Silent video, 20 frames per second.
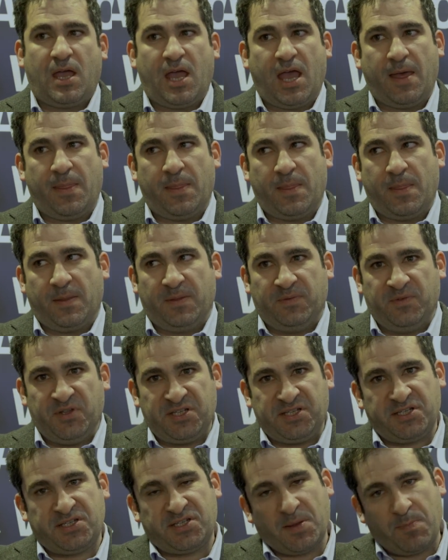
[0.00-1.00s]
And
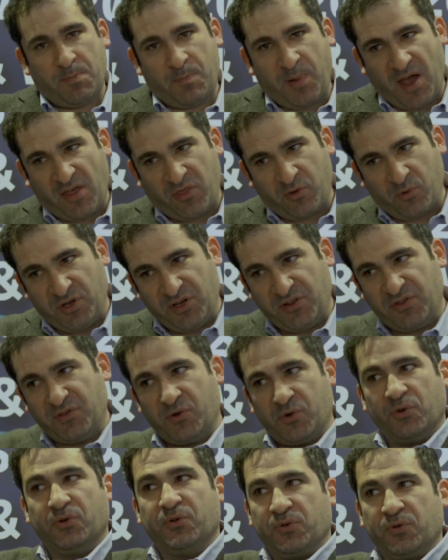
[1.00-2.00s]
this is a path we need
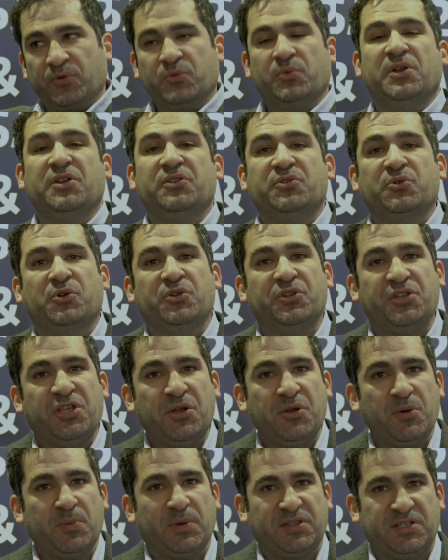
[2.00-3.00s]
to
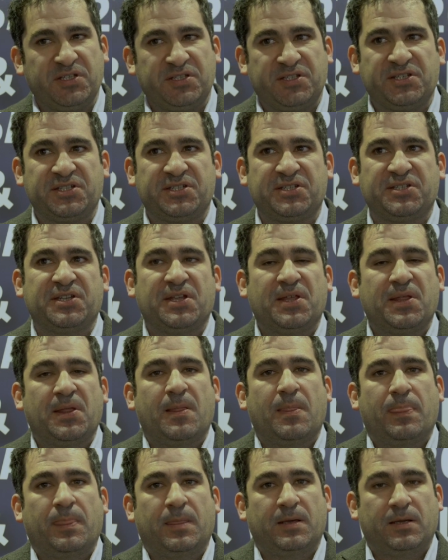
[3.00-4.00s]
continue, but this
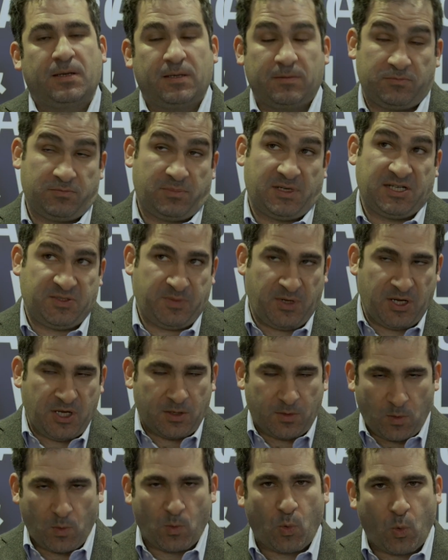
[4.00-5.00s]
has been
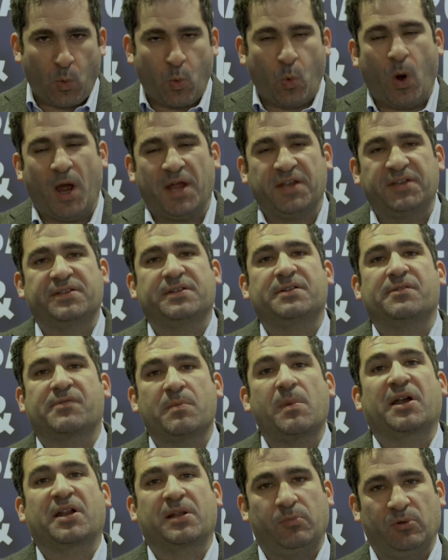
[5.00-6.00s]
quite
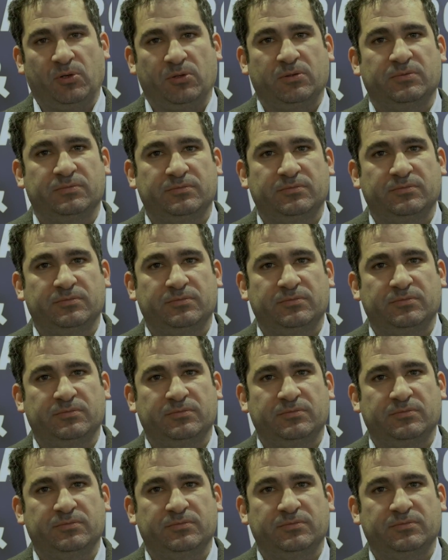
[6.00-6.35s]
remarkable.